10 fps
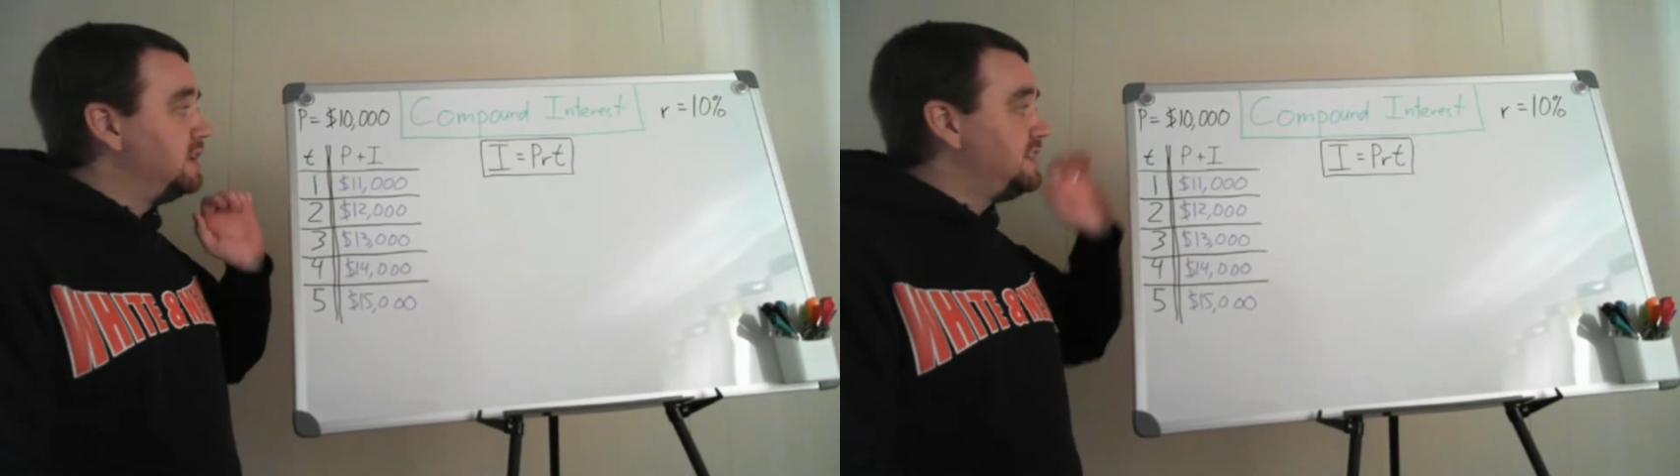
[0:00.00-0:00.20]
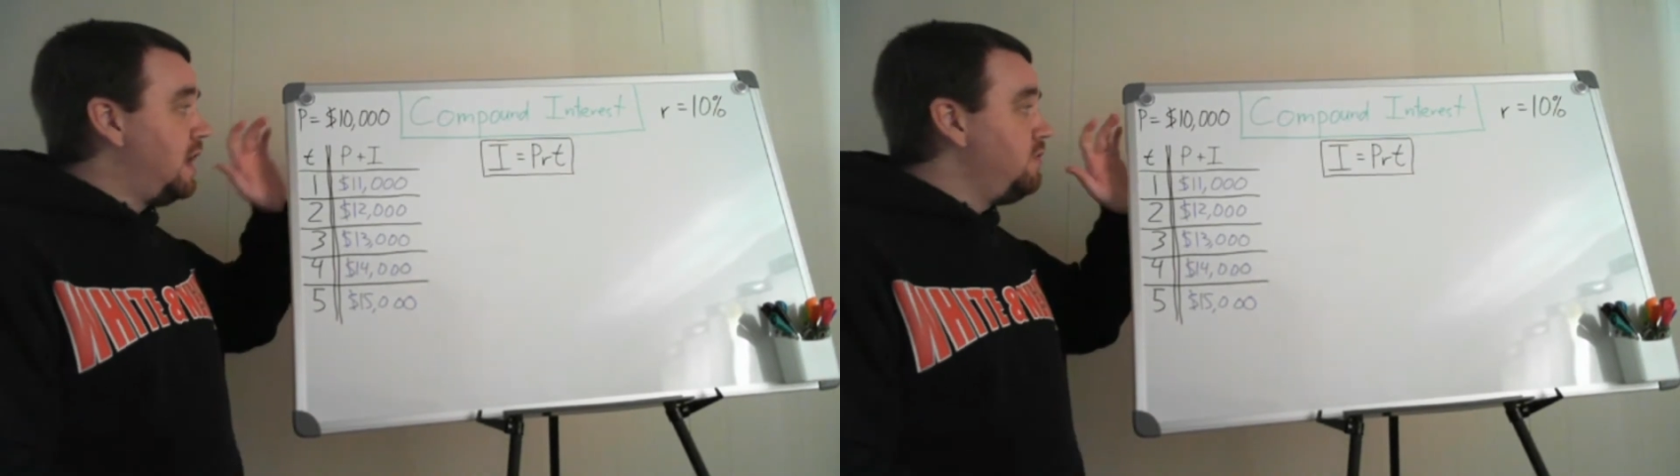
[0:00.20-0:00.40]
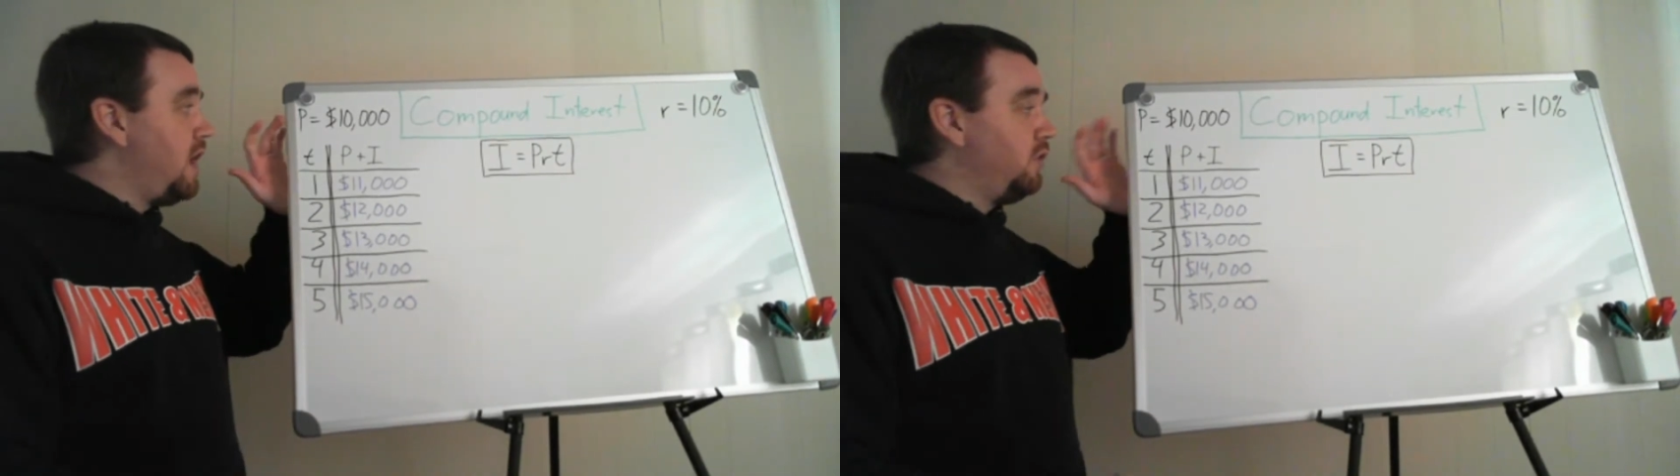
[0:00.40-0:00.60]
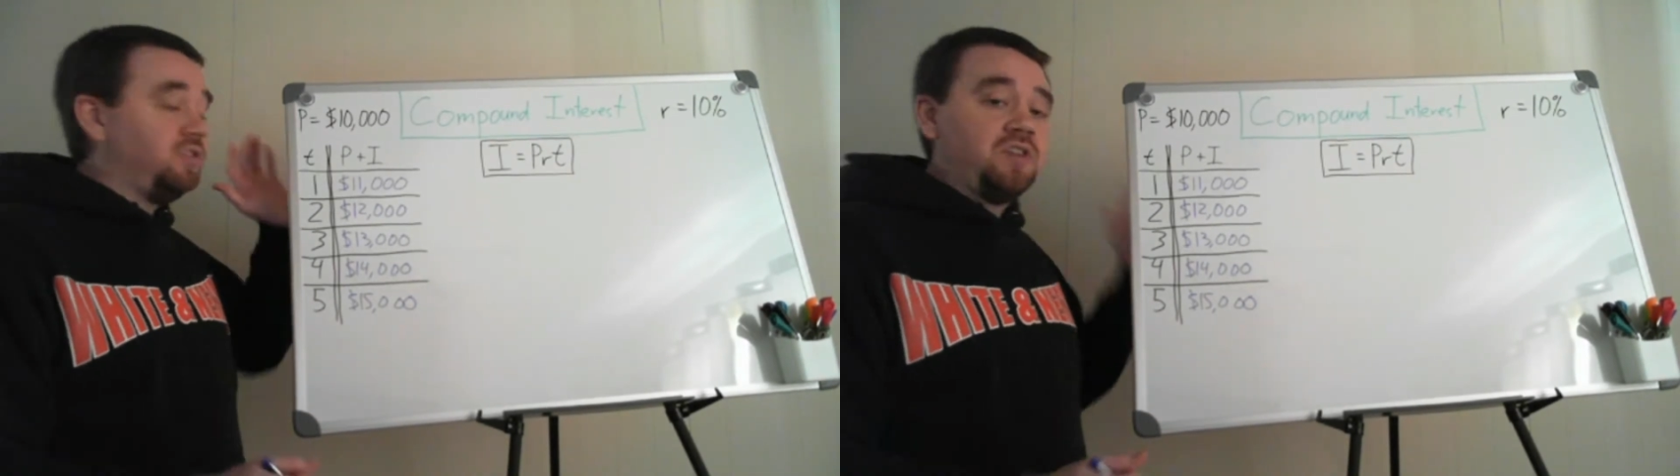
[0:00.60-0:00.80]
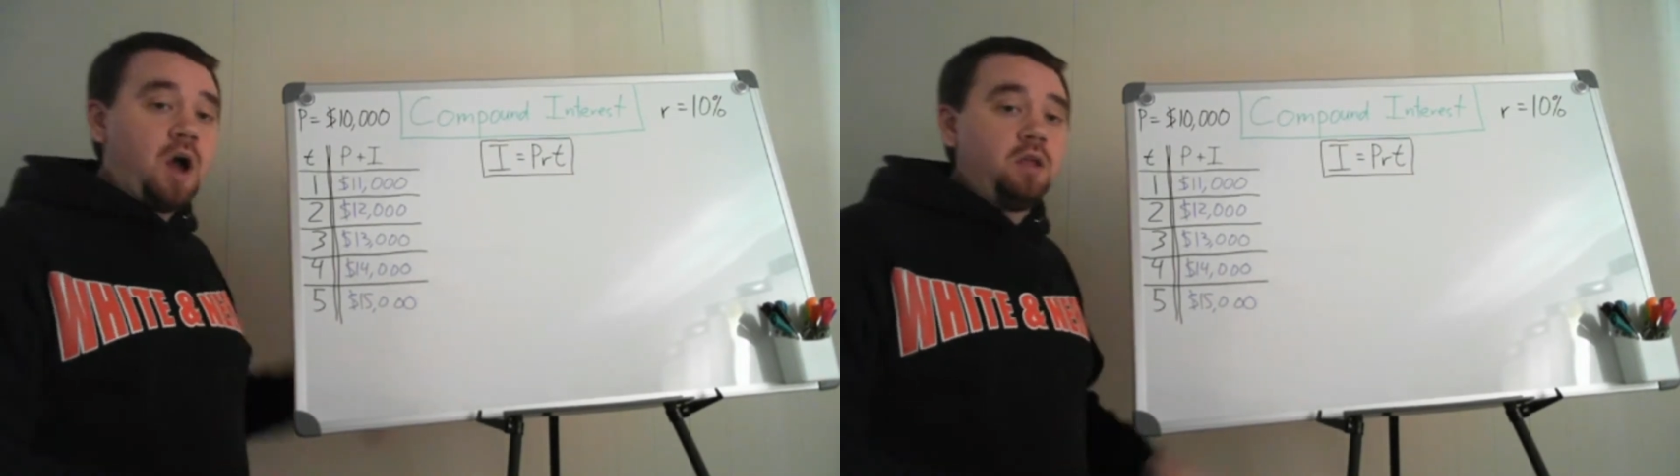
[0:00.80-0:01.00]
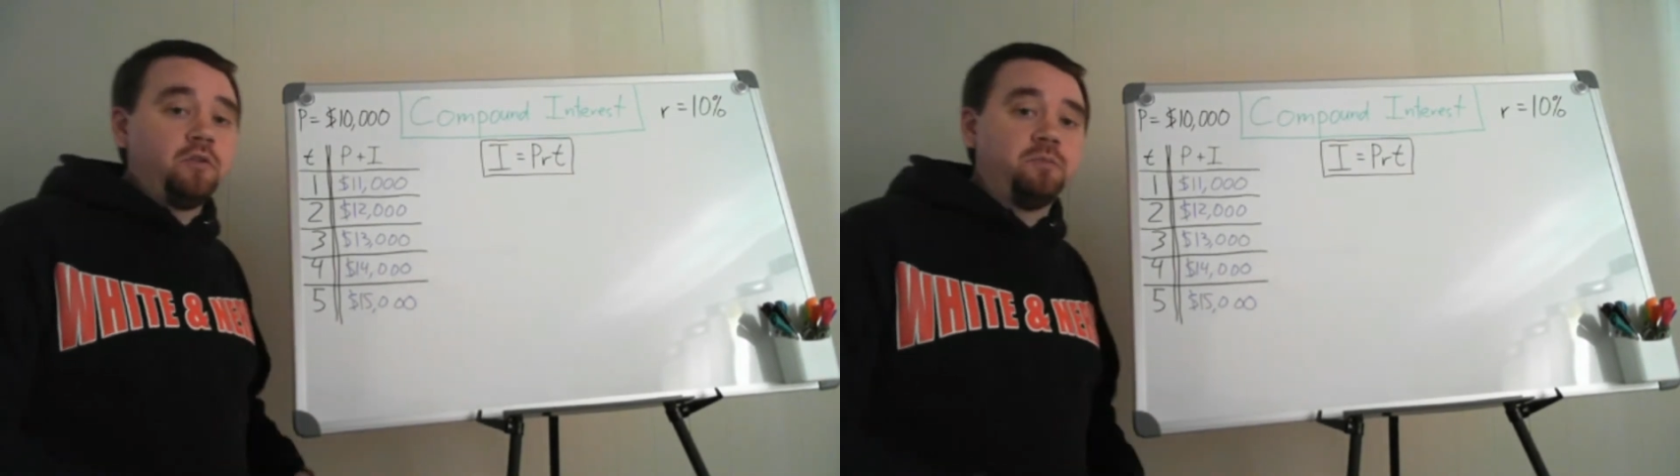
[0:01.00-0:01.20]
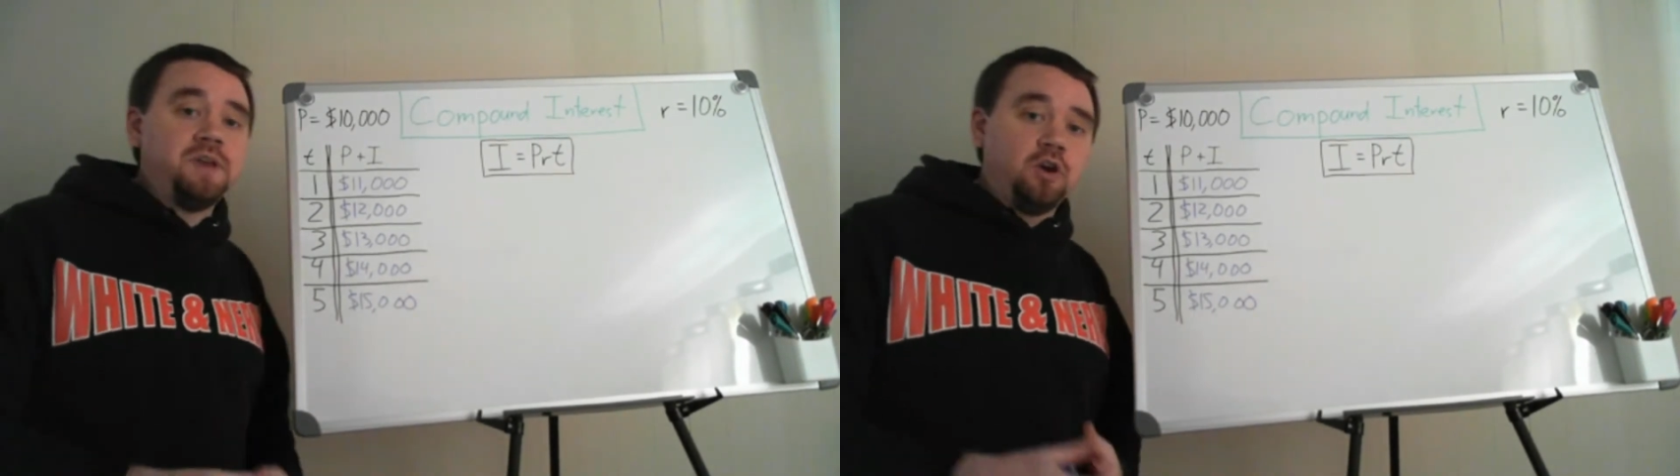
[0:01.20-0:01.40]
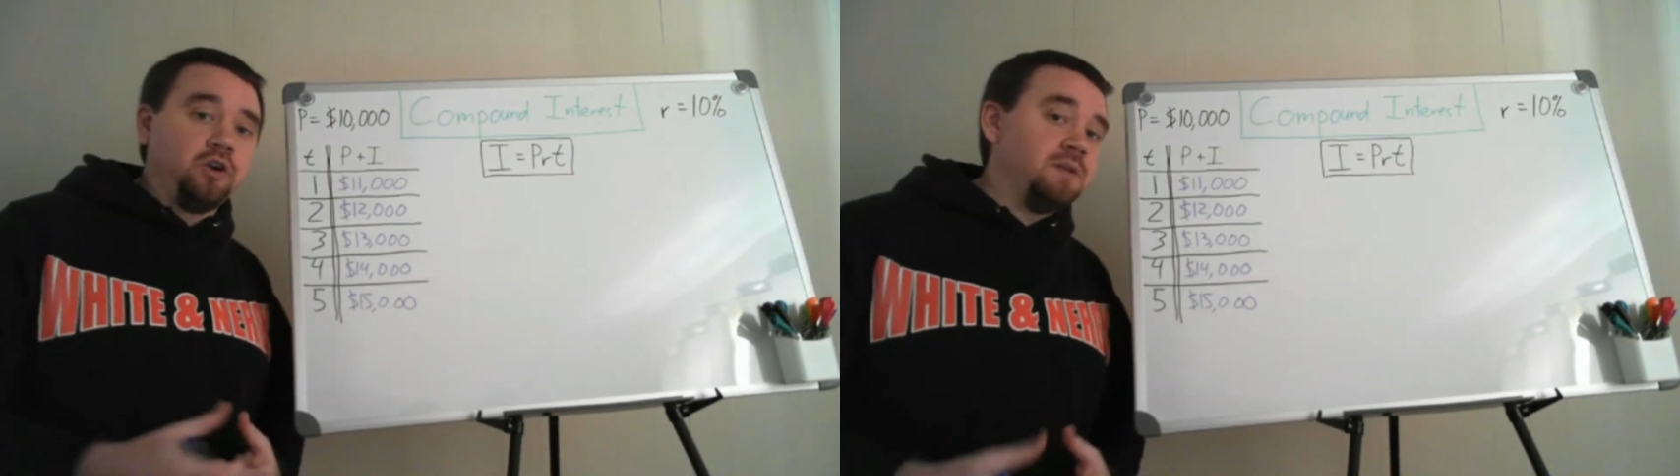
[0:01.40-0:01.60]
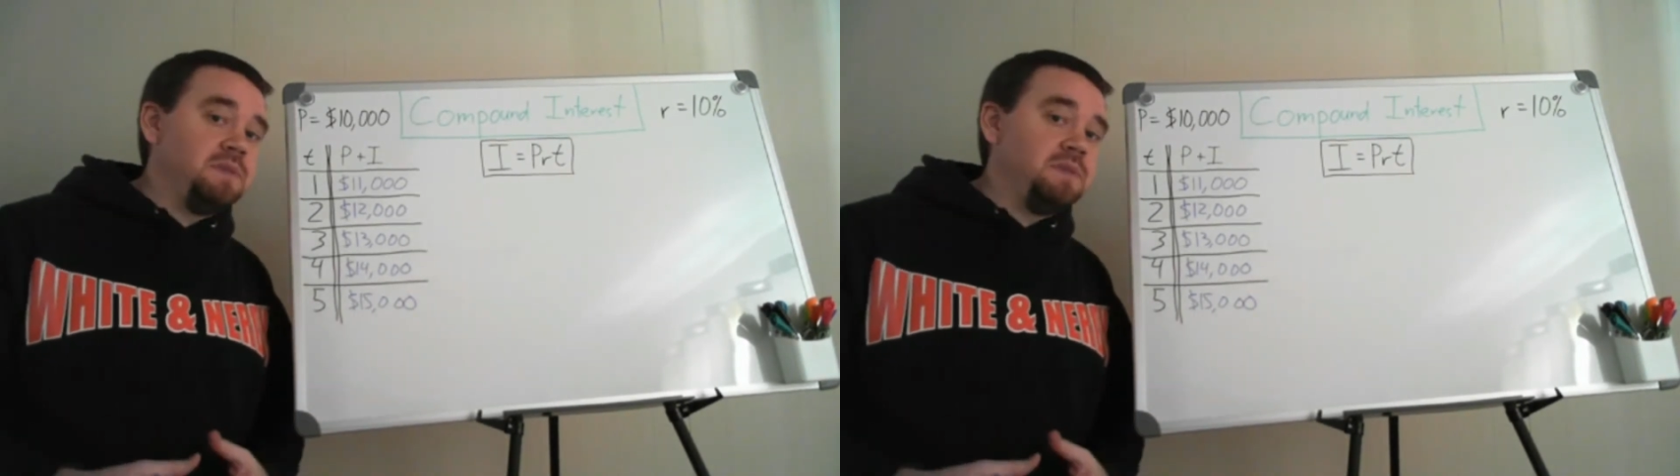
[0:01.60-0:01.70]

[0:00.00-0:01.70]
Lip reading: $10,000 be earning